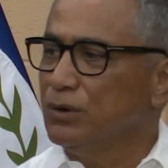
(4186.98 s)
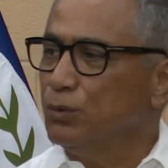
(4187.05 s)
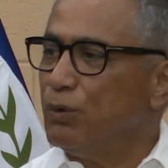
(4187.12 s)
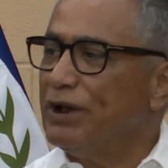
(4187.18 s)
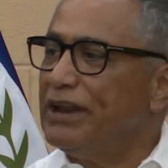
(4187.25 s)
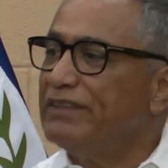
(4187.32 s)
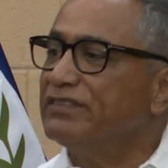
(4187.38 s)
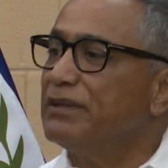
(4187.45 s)

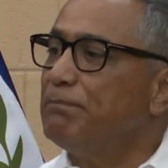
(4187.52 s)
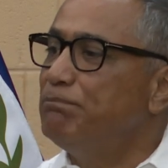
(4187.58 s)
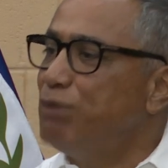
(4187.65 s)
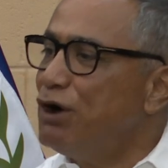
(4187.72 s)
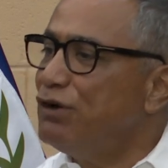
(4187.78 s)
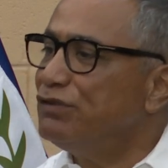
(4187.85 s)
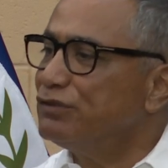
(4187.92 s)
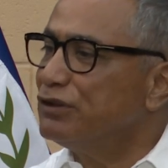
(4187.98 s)
whether it's the
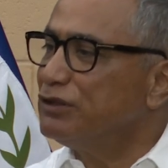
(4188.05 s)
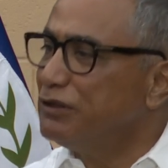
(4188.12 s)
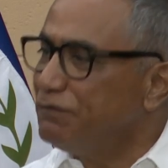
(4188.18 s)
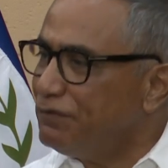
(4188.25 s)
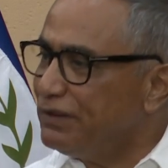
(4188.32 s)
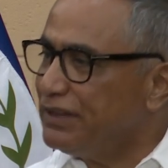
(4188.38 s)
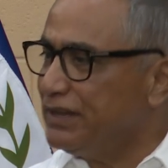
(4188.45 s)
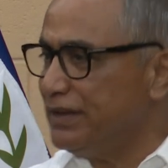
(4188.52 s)
birth
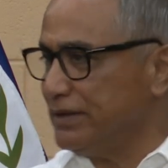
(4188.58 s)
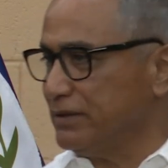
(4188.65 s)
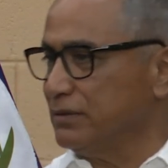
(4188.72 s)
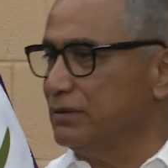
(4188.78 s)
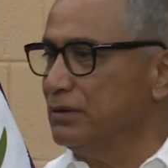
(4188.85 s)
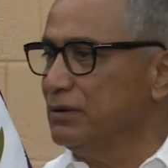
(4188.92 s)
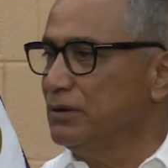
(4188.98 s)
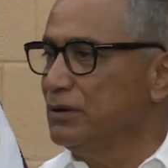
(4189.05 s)

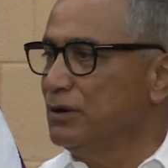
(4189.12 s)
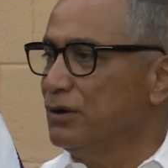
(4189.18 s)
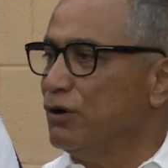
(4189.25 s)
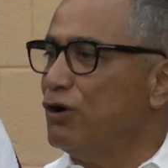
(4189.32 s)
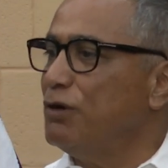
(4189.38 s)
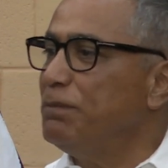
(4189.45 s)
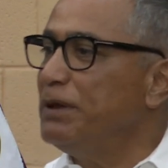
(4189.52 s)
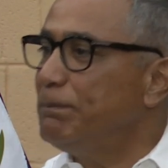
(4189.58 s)
certificate
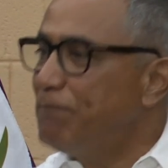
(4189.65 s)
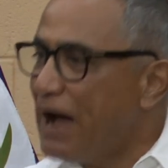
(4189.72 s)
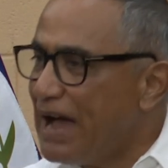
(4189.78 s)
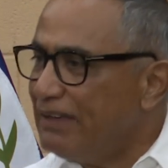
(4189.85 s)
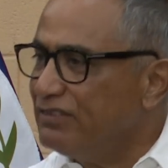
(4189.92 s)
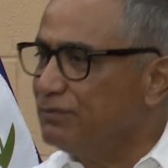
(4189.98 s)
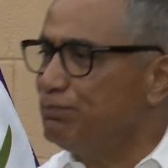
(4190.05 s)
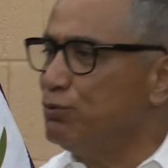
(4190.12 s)
or the
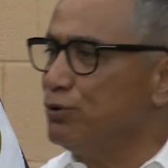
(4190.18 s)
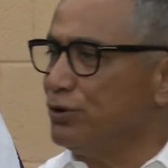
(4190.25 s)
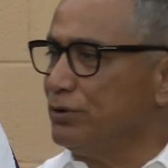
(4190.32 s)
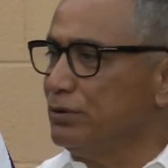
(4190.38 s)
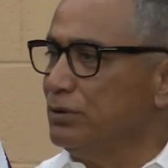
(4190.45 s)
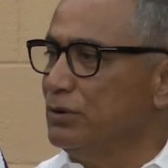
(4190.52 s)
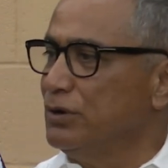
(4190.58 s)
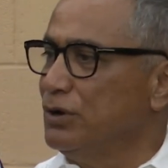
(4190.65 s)
passport
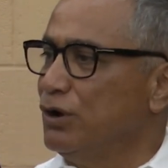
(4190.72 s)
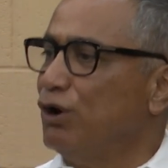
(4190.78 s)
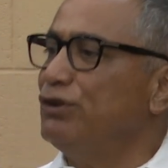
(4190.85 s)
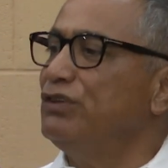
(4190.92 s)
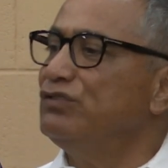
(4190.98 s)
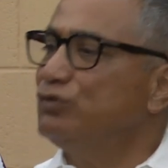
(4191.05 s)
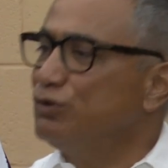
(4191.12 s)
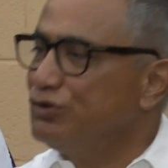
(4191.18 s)
or the
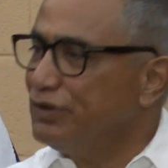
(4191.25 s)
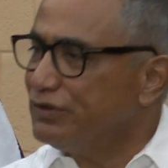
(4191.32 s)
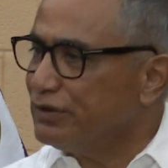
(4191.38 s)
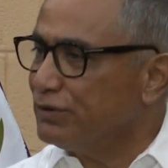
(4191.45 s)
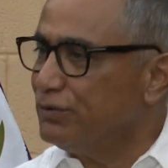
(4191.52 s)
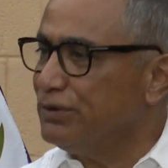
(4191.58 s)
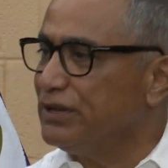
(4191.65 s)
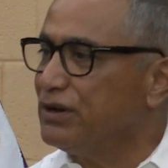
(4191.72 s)
social
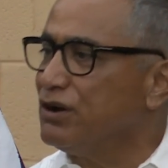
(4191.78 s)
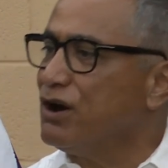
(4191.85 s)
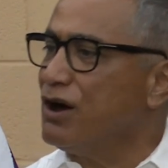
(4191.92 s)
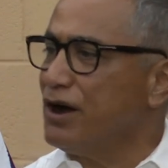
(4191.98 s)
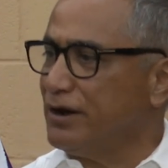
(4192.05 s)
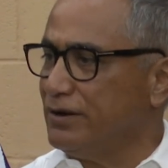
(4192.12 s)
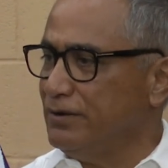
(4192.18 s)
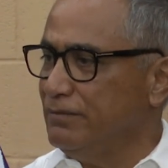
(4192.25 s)
security
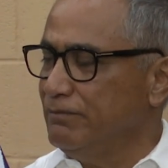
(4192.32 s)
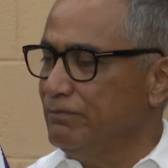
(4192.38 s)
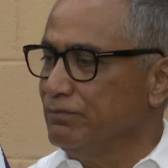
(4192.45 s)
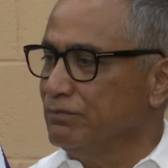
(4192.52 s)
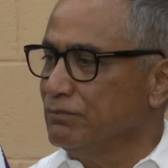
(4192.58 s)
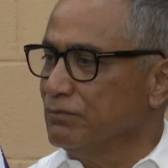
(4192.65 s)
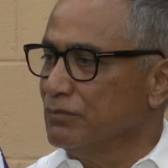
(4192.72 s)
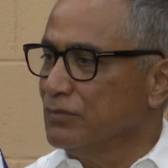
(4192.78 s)
card,
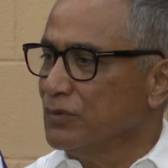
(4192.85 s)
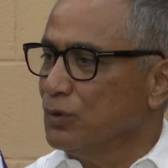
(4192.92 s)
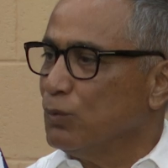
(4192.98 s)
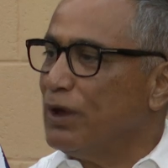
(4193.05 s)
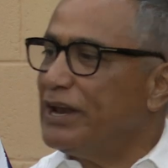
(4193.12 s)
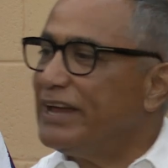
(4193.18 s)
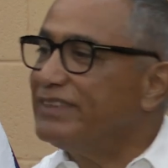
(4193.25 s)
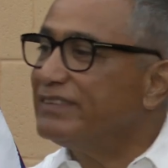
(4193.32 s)

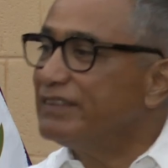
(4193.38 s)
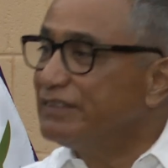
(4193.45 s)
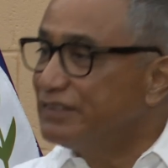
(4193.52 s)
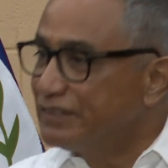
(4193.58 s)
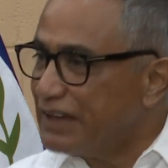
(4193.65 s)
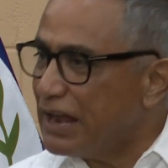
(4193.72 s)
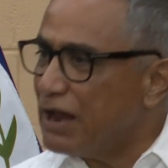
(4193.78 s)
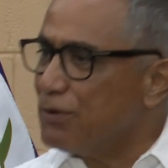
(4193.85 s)
whether it is a
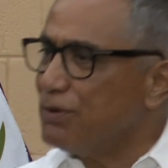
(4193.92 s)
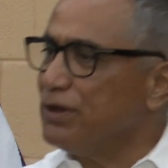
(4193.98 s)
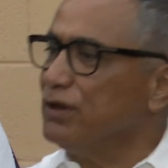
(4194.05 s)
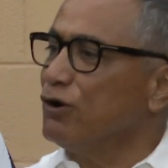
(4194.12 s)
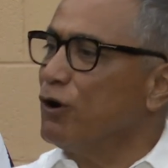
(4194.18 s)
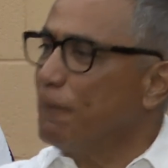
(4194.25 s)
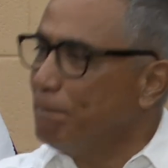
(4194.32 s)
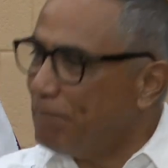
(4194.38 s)
salary
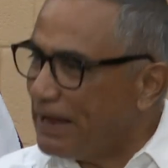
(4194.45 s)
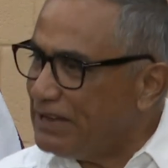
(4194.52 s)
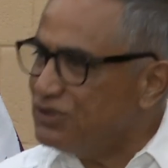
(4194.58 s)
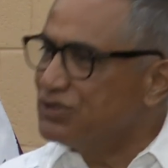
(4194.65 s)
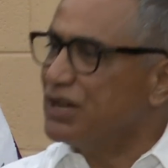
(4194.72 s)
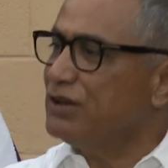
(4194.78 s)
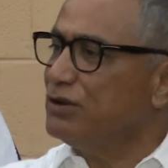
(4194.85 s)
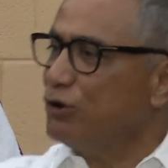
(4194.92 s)
or
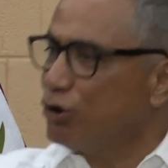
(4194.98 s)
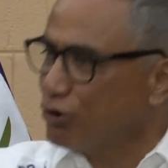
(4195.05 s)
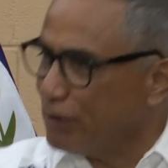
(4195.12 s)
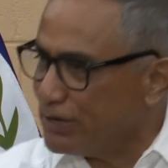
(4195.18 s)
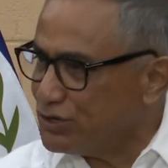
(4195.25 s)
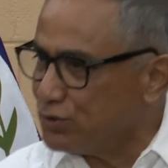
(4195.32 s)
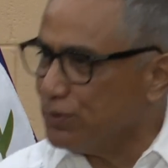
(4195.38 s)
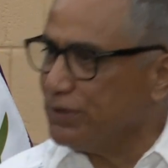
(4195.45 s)
pension or
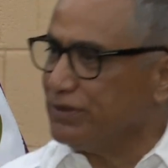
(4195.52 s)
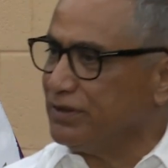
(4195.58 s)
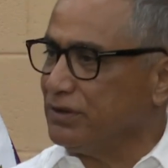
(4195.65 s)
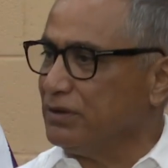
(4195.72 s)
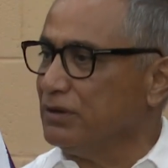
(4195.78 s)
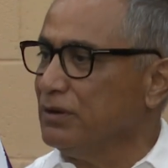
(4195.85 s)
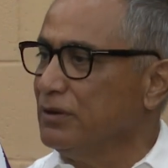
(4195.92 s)
gratuity,